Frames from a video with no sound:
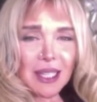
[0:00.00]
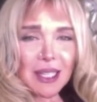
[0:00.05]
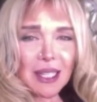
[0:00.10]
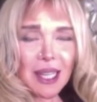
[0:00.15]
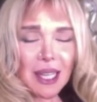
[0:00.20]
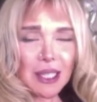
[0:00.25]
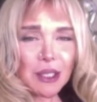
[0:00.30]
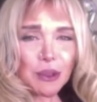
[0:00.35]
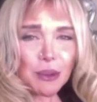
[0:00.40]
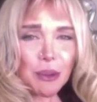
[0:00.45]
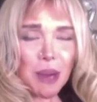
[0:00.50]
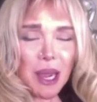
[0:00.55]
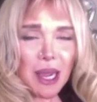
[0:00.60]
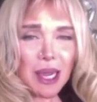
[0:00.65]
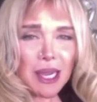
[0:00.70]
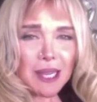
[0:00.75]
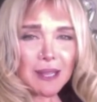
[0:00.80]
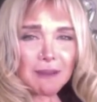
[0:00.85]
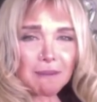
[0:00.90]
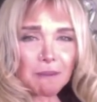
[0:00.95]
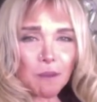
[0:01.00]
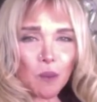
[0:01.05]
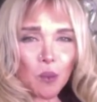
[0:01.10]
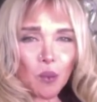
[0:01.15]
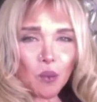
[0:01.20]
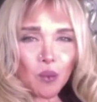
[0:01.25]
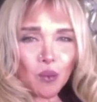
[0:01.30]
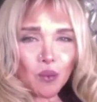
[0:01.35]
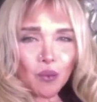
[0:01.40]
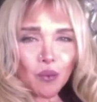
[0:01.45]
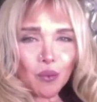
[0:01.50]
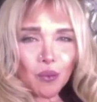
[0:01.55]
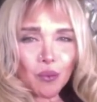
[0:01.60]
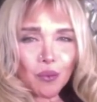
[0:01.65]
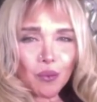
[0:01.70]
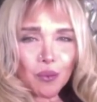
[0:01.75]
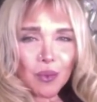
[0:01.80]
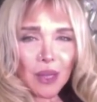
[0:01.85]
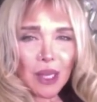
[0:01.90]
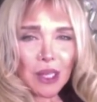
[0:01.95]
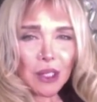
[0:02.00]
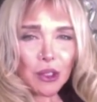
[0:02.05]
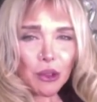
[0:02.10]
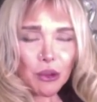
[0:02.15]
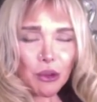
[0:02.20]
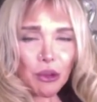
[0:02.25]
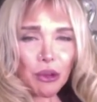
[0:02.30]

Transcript: That's why I go